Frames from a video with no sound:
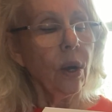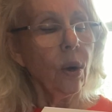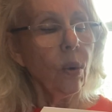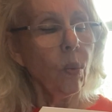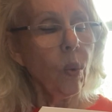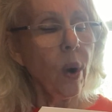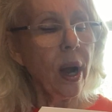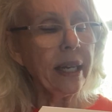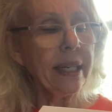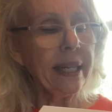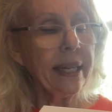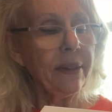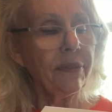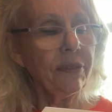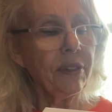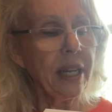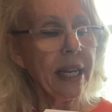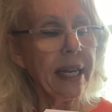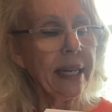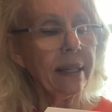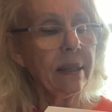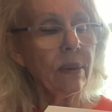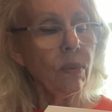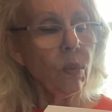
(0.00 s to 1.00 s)
One
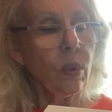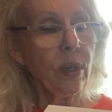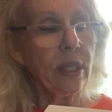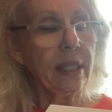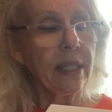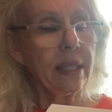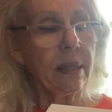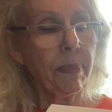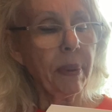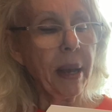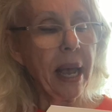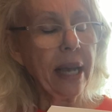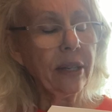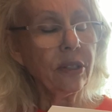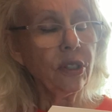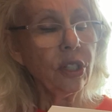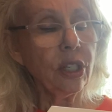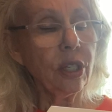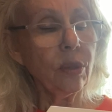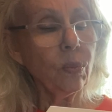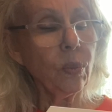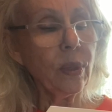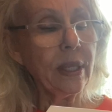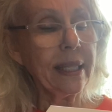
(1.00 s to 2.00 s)
evening, when
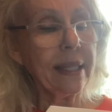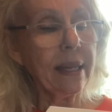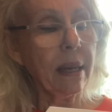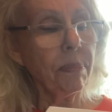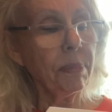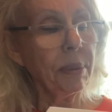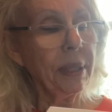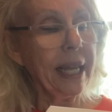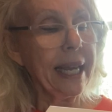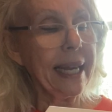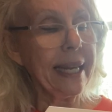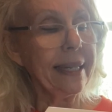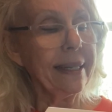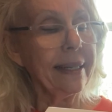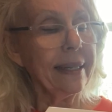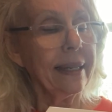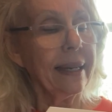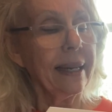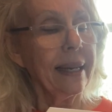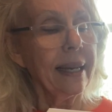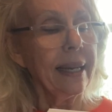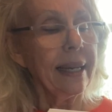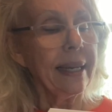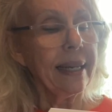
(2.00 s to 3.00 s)
Sebastian was up late,
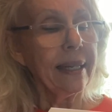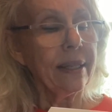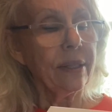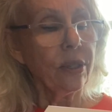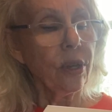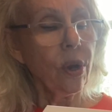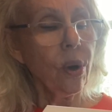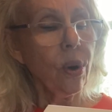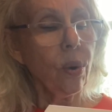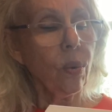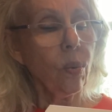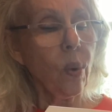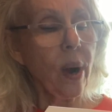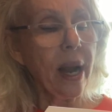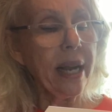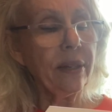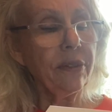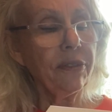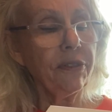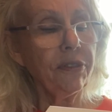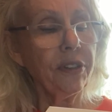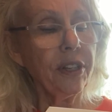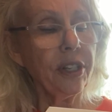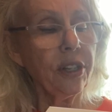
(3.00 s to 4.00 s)
he saw a
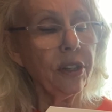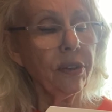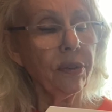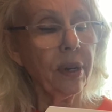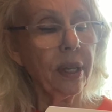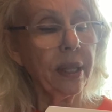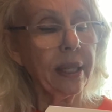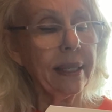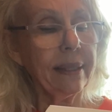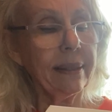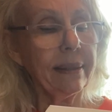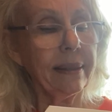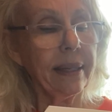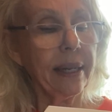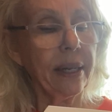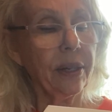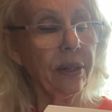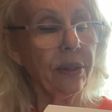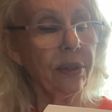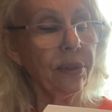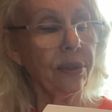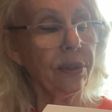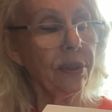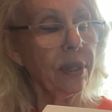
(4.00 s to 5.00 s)
white figure on the
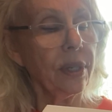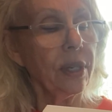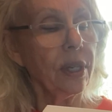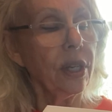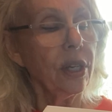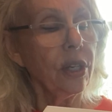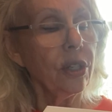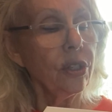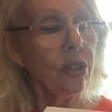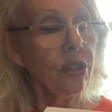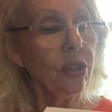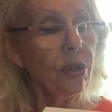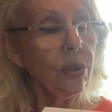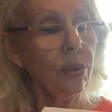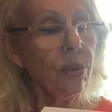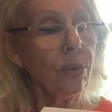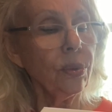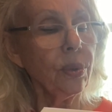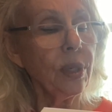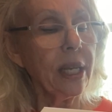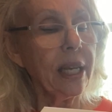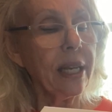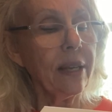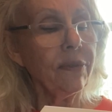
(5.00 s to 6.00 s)
stairs.
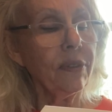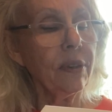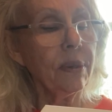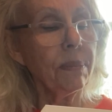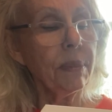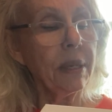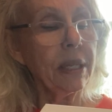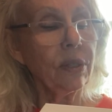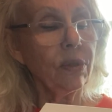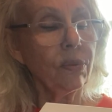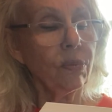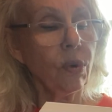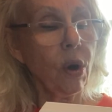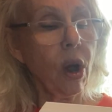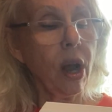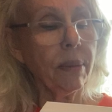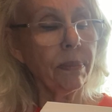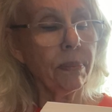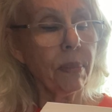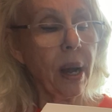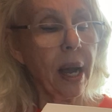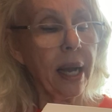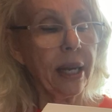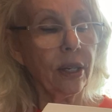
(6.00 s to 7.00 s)
Soon, even Miss
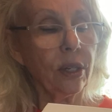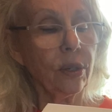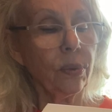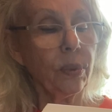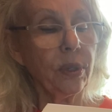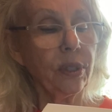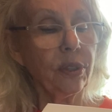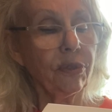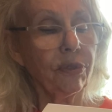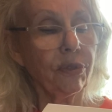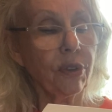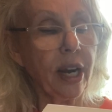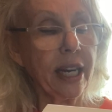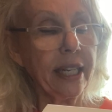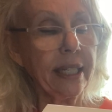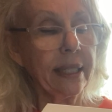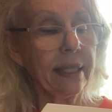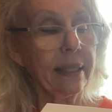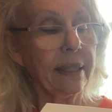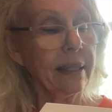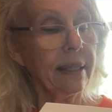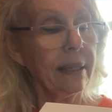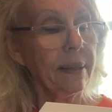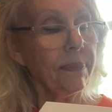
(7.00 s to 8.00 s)
Rotmeyer was
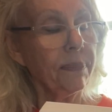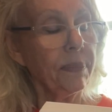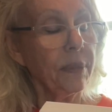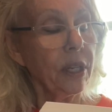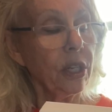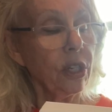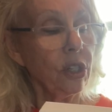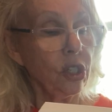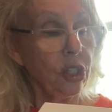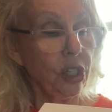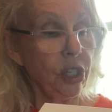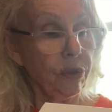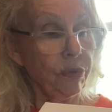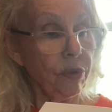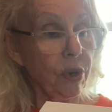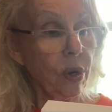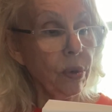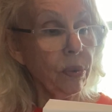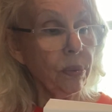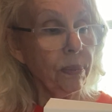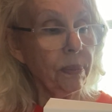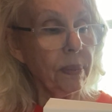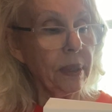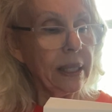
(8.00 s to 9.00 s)
frightened. She
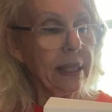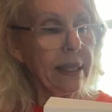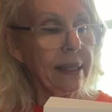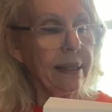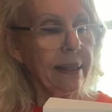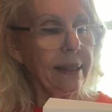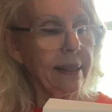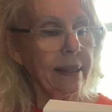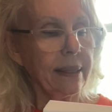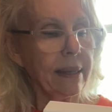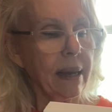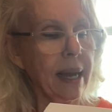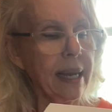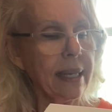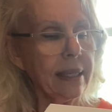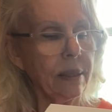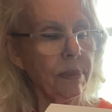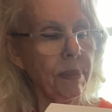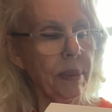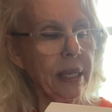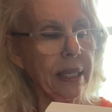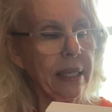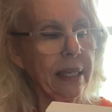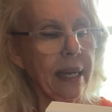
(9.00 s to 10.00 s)
wrote Mrs.
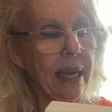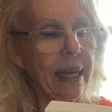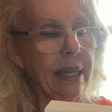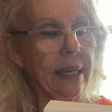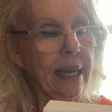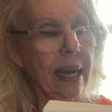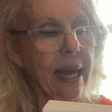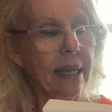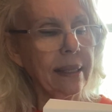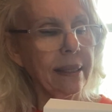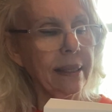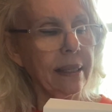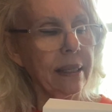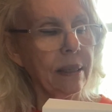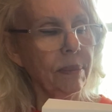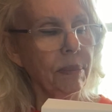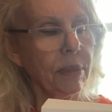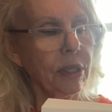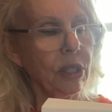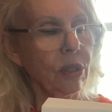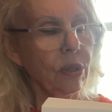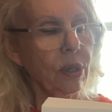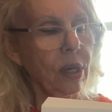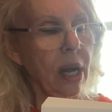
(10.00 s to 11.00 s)
Seisman and asked
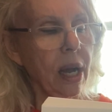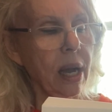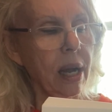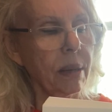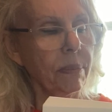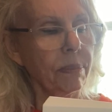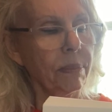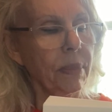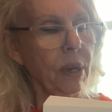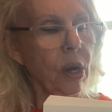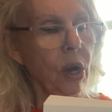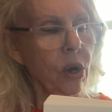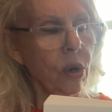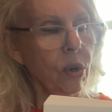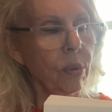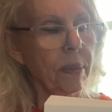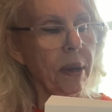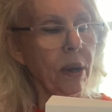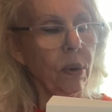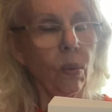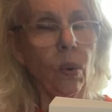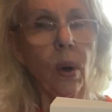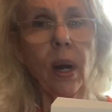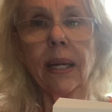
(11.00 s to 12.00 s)
him to come home
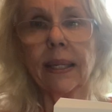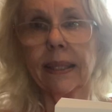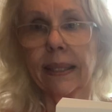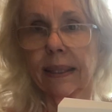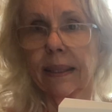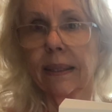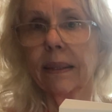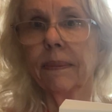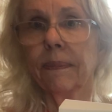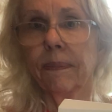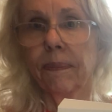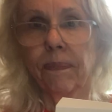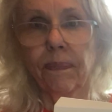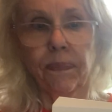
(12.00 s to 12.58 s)
at once.